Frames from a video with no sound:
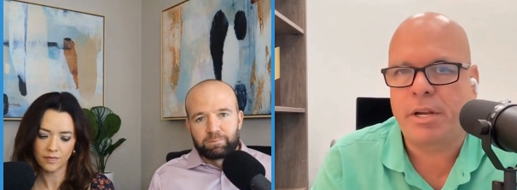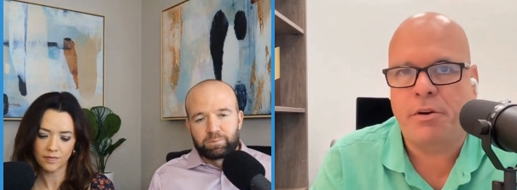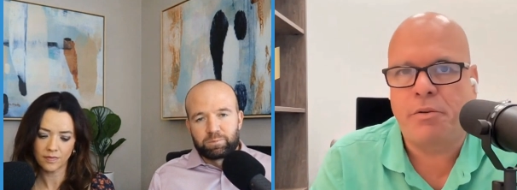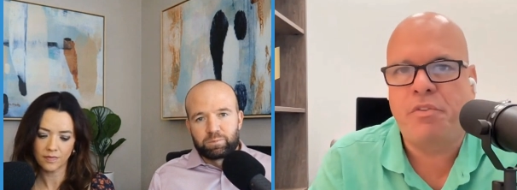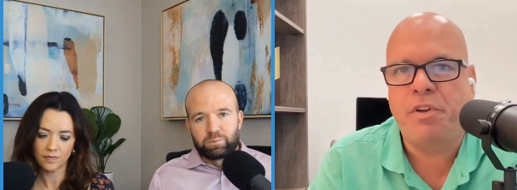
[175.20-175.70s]
Speaker 1: in
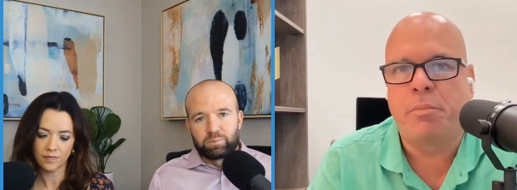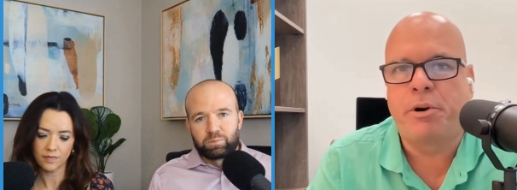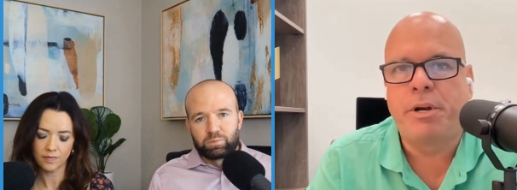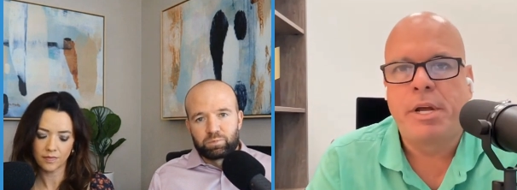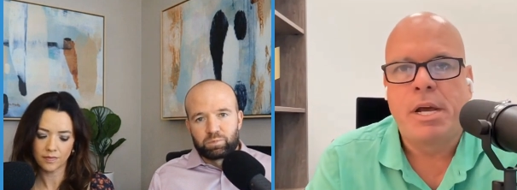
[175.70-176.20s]

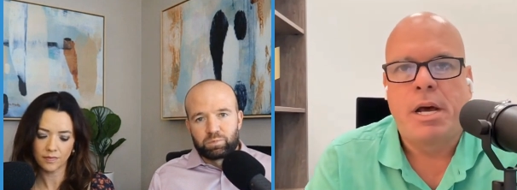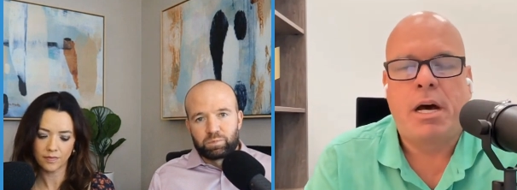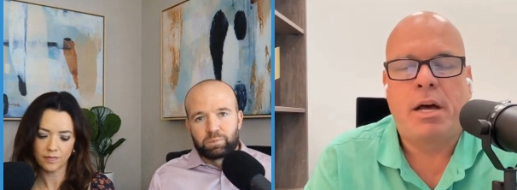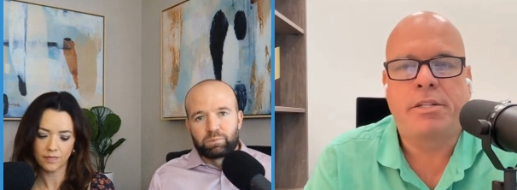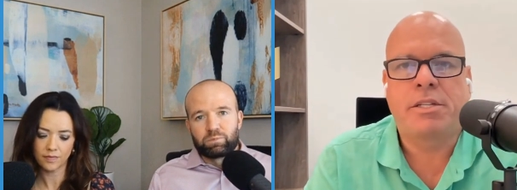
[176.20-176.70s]
November.
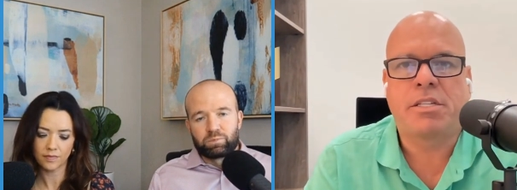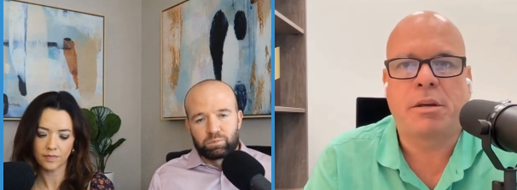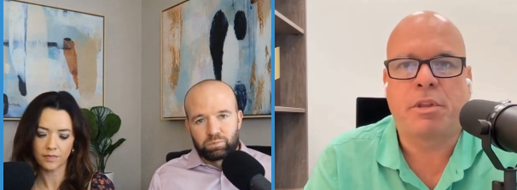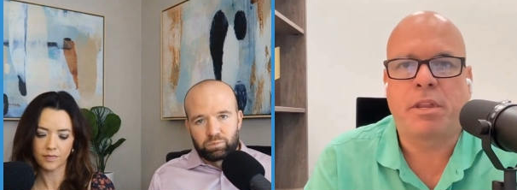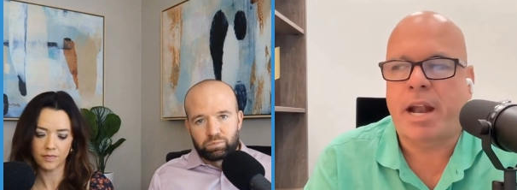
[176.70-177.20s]
Uh, this is
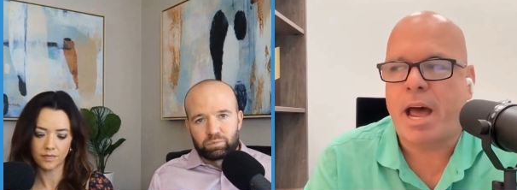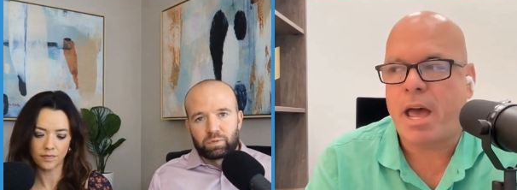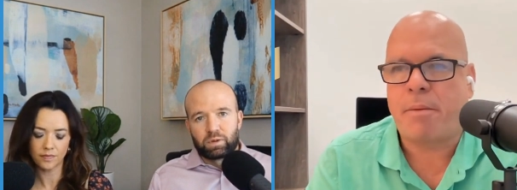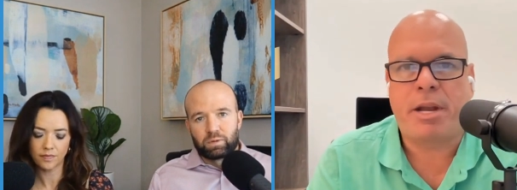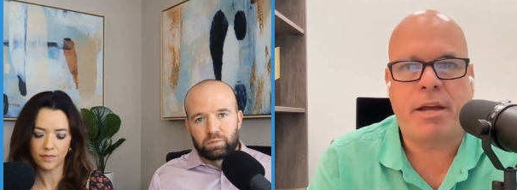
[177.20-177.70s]
something that I
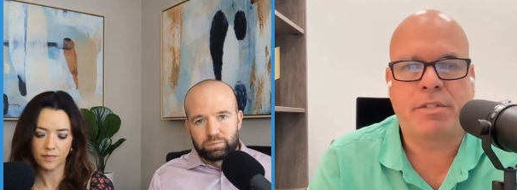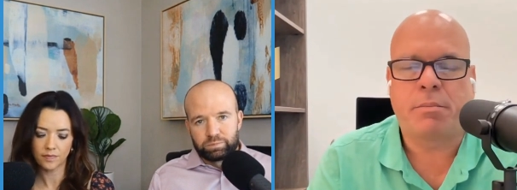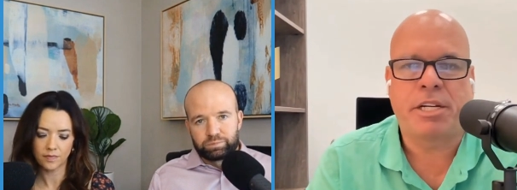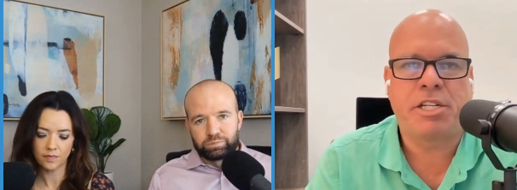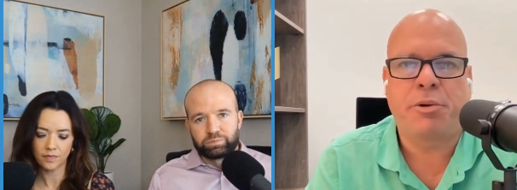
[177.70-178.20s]
happened to have
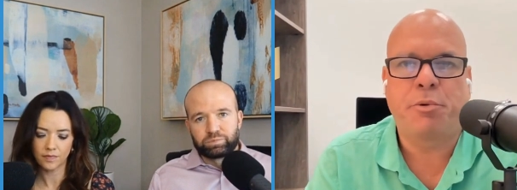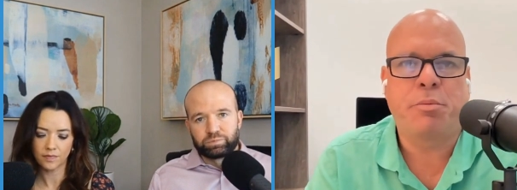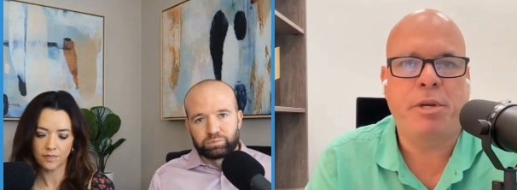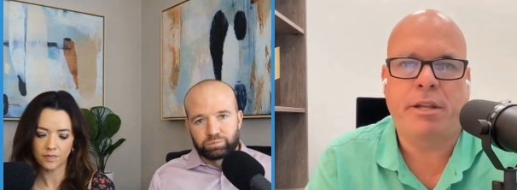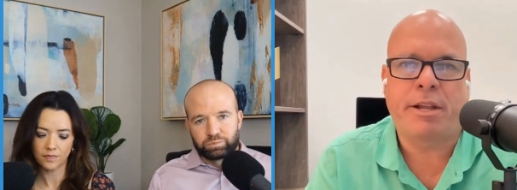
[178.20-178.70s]
somebody share
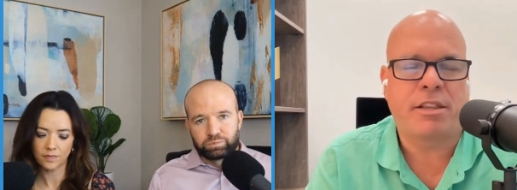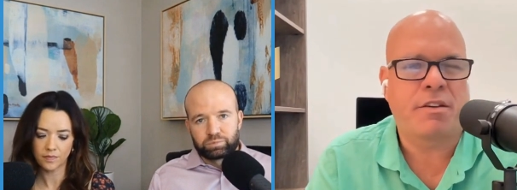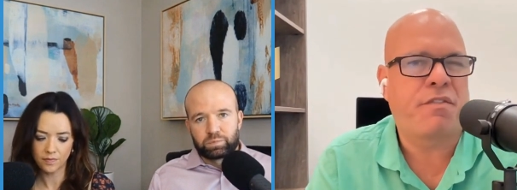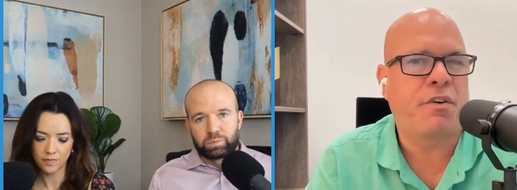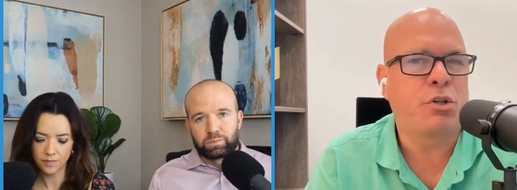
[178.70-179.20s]
with me in like the
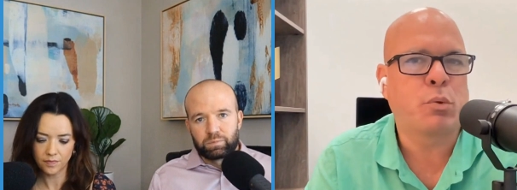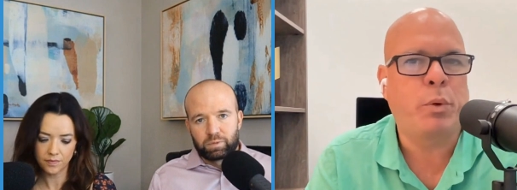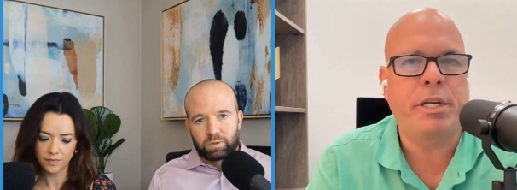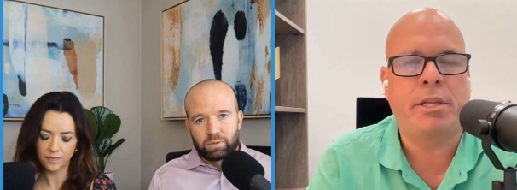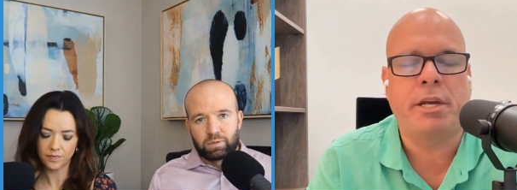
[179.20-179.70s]
first
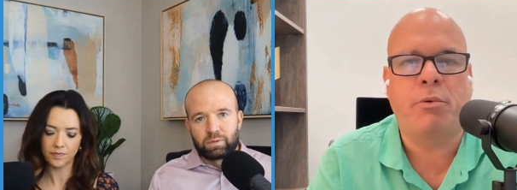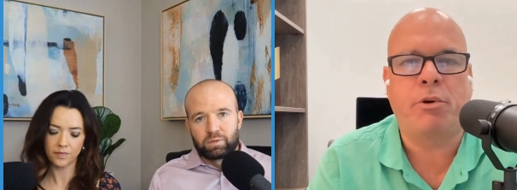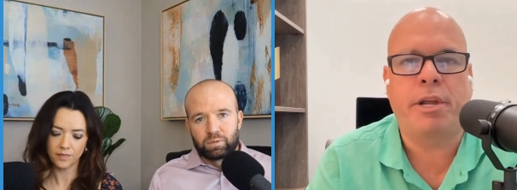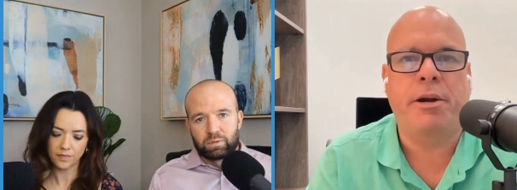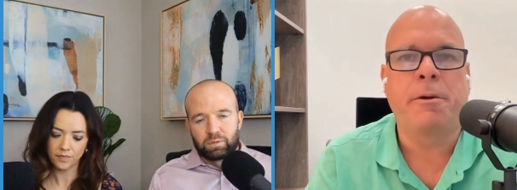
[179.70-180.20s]
week they were
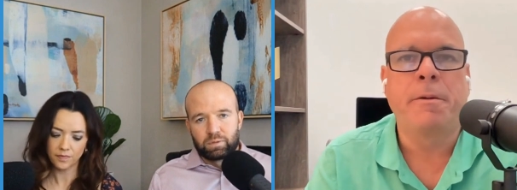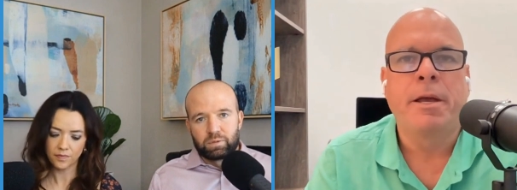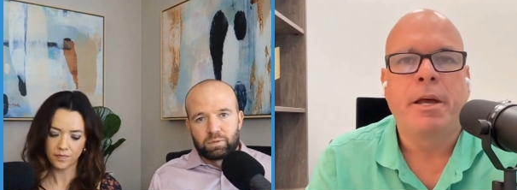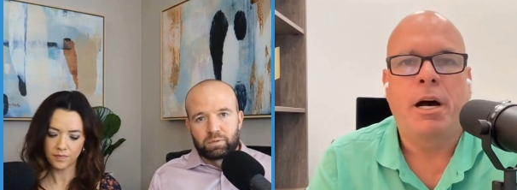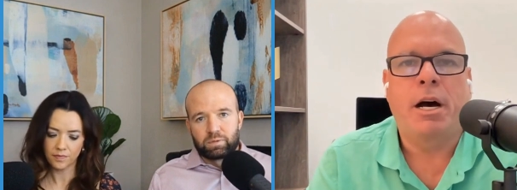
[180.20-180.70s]
there.
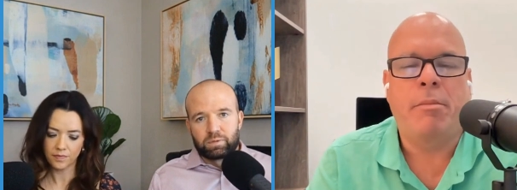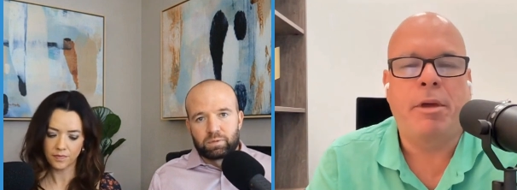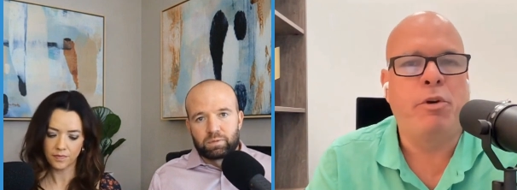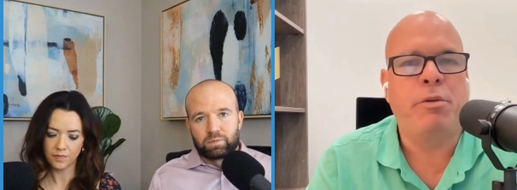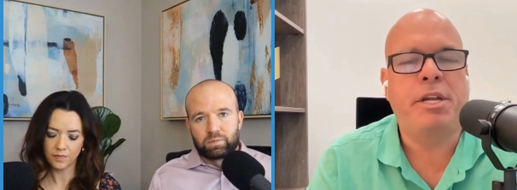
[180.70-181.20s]
Um,
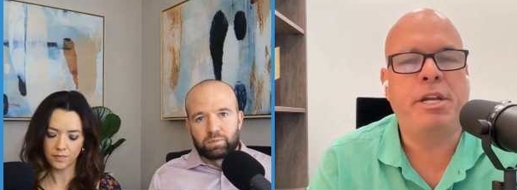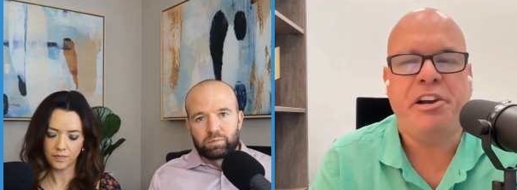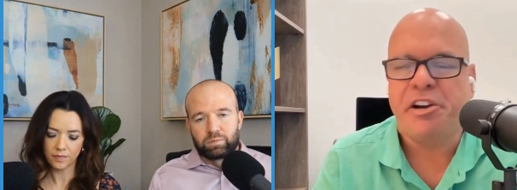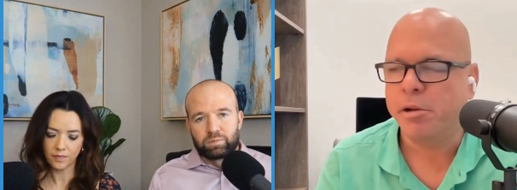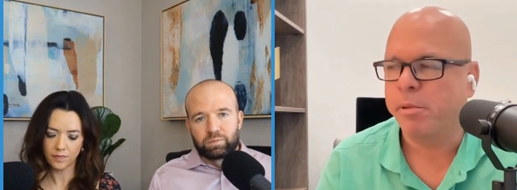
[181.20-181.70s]
and we've been
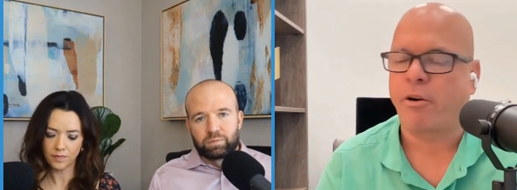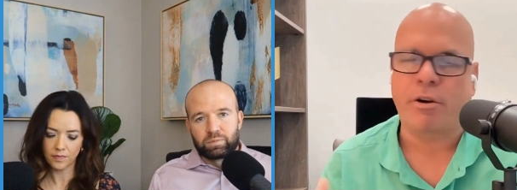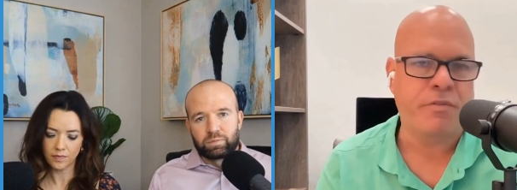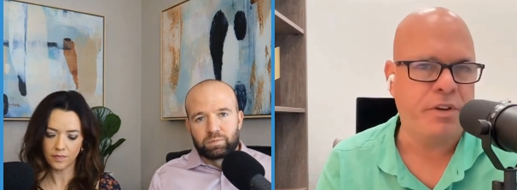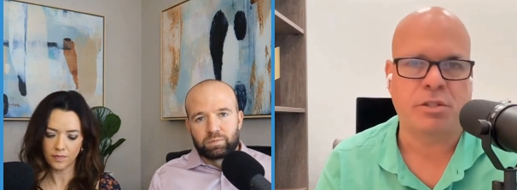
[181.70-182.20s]
hearing about
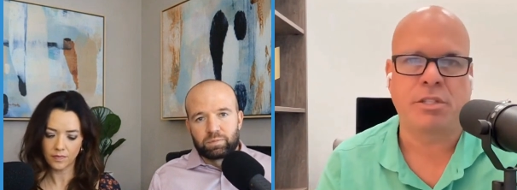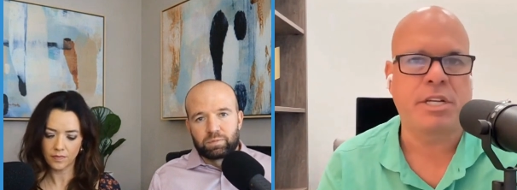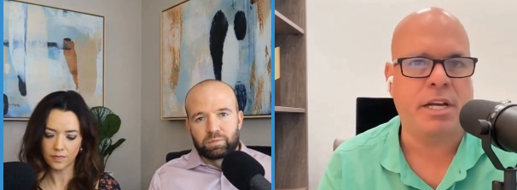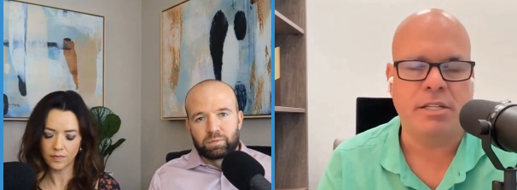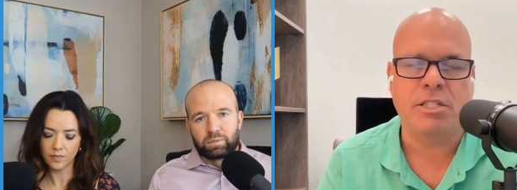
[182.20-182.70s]
artificial
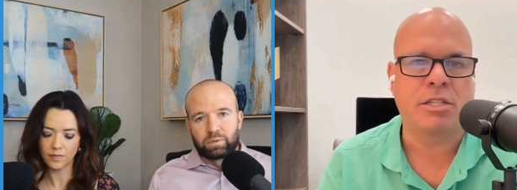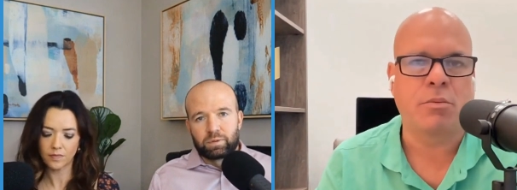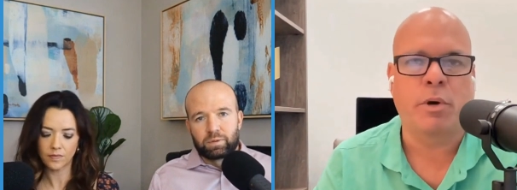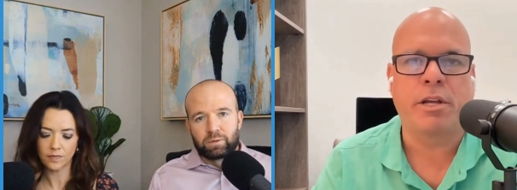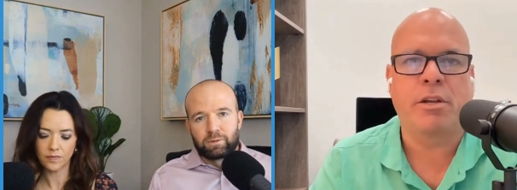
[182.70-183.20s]
intelligence
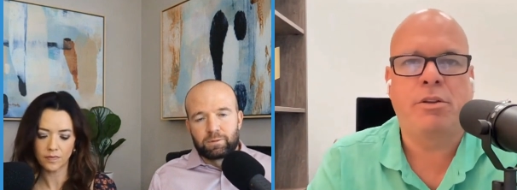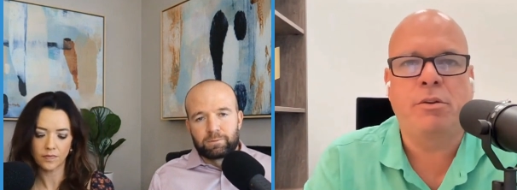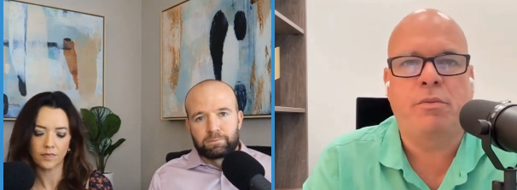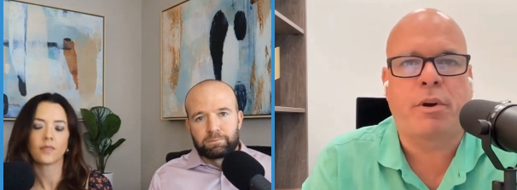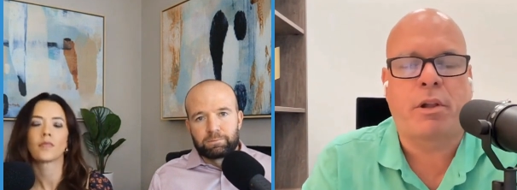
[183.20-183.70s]
and what it could
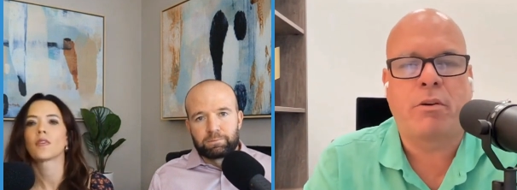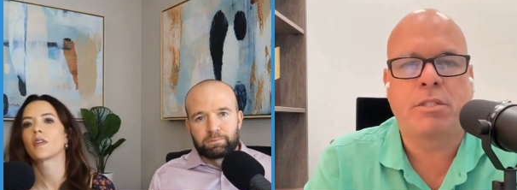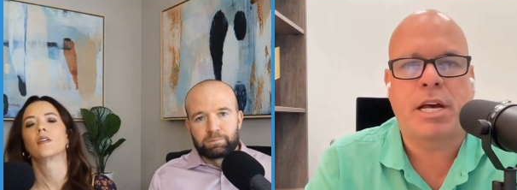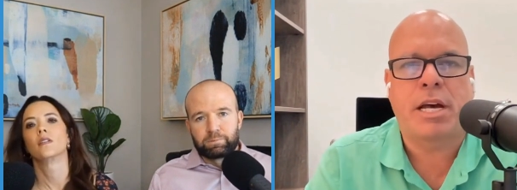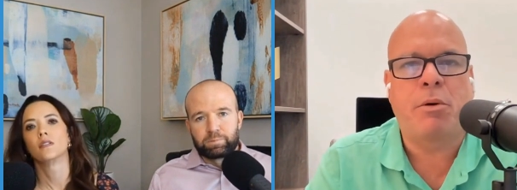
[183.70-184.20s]
do for a long time.